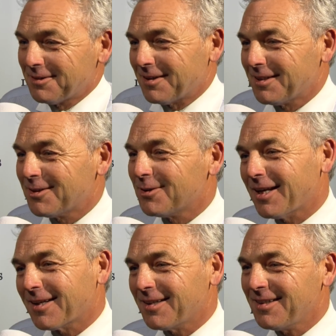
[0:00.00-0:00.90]
a little
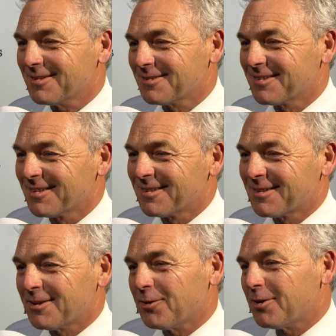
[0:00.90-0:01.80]
lucky.
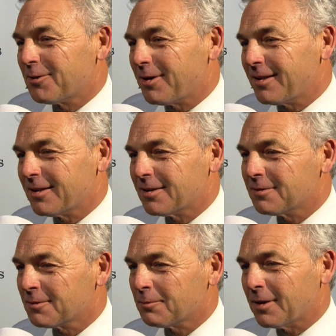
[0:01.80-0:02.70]
The other riders
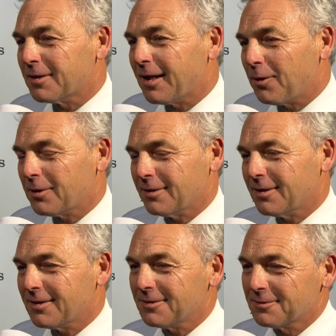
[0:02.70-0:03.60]
one down and
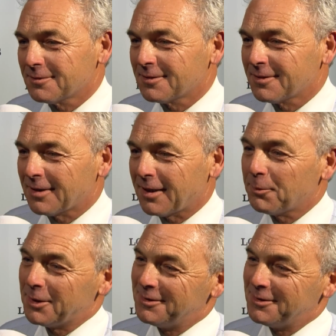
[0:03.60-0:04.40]
then I win.